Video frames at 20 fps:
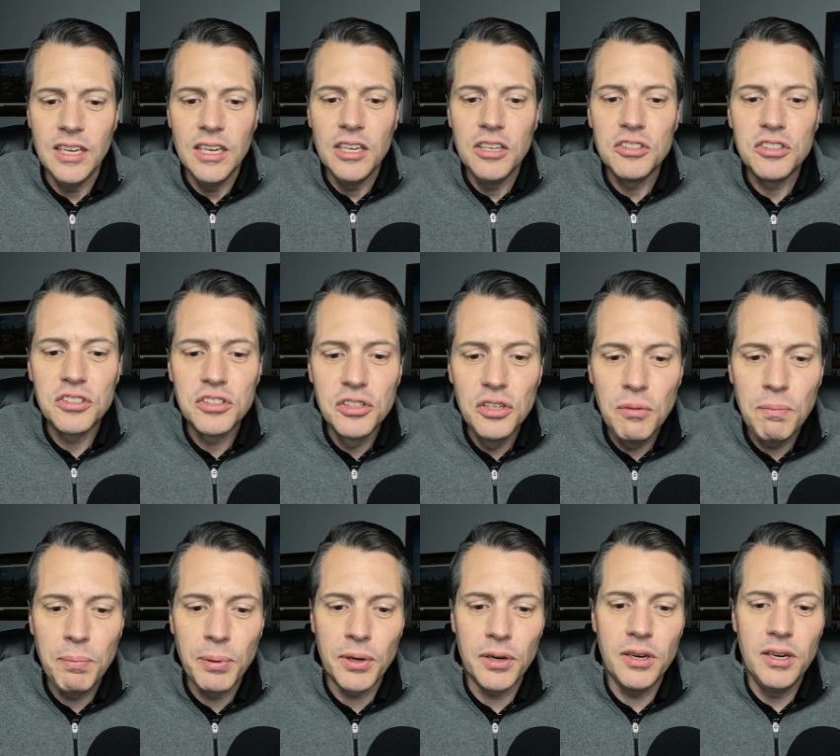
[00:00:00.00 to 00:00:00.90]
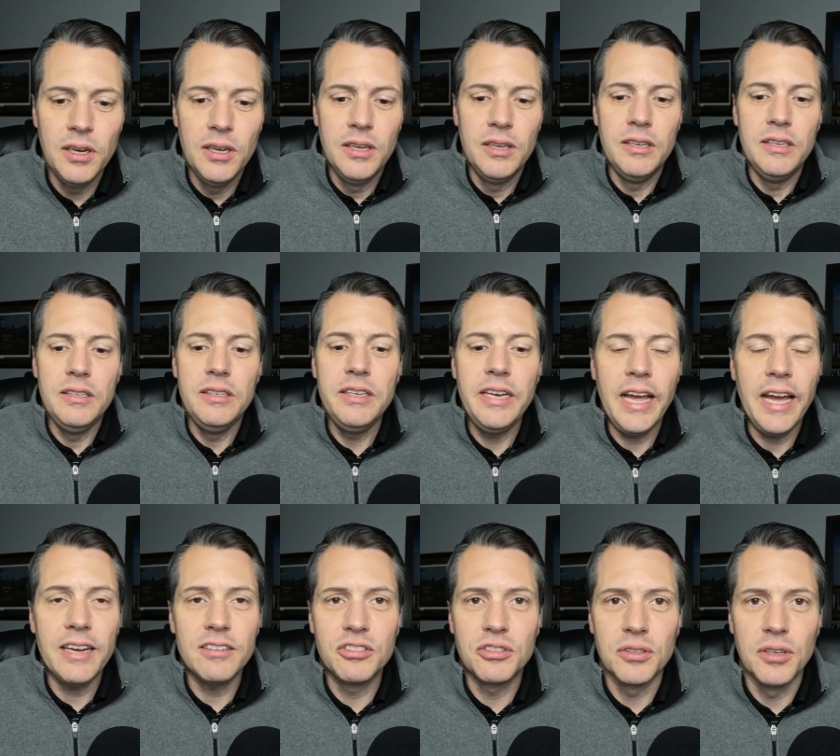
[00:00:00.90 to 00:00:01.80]

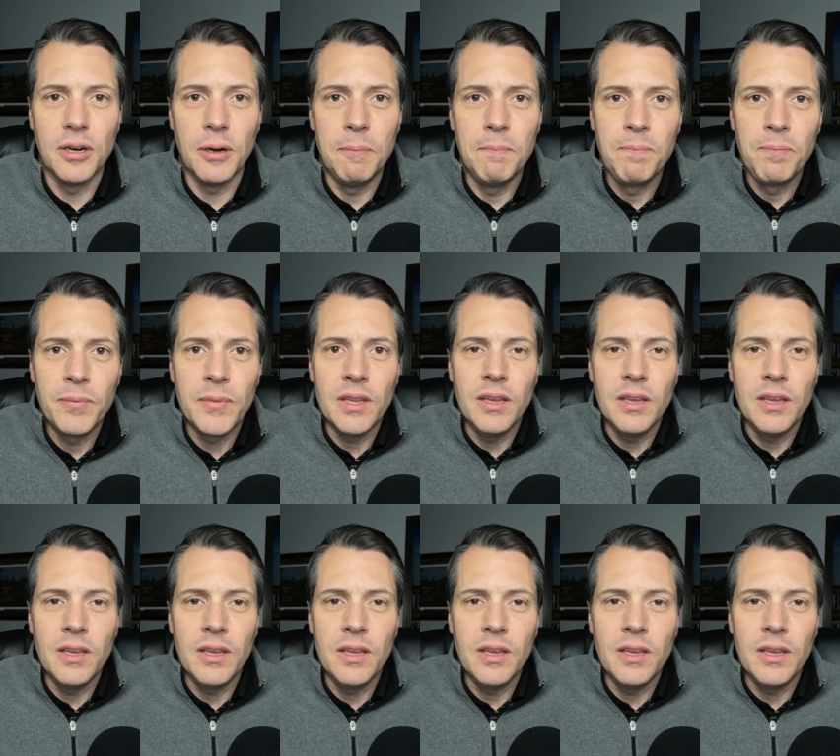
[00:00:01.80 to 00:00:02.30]
supernatural.